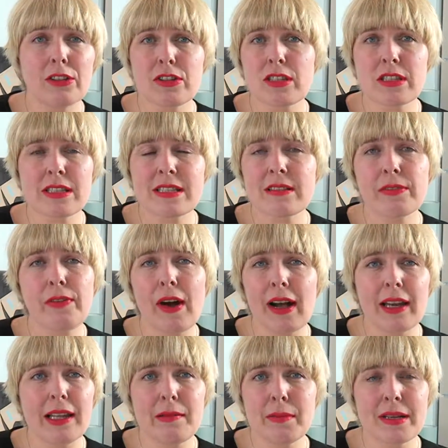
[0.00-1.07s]
I'll just
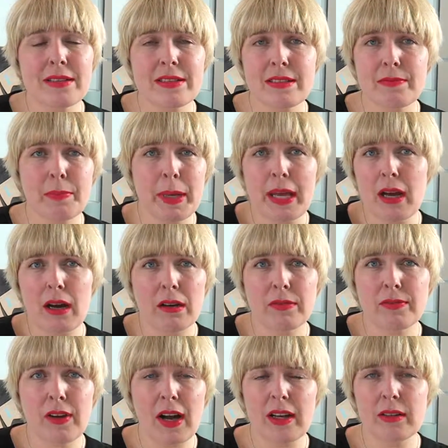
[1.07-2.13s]
file it in my PR
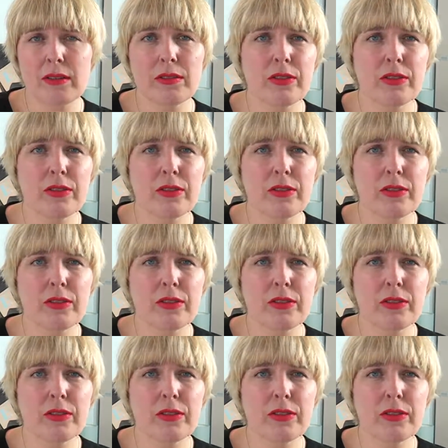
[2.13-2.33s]
file.